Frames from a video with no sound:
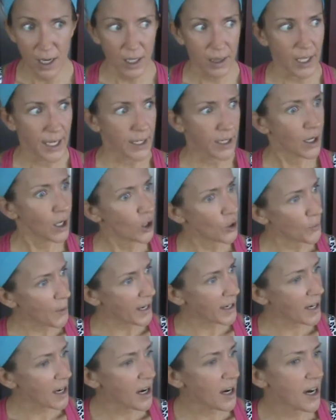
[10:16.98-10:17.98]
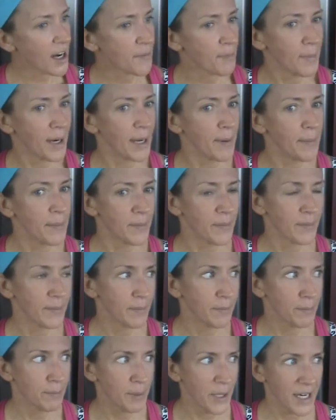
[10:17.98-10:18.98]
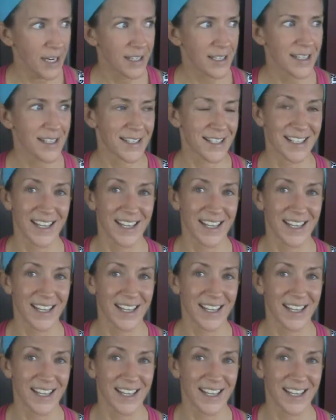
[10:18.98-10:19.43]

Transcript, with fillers: Like, oh my God, my butt is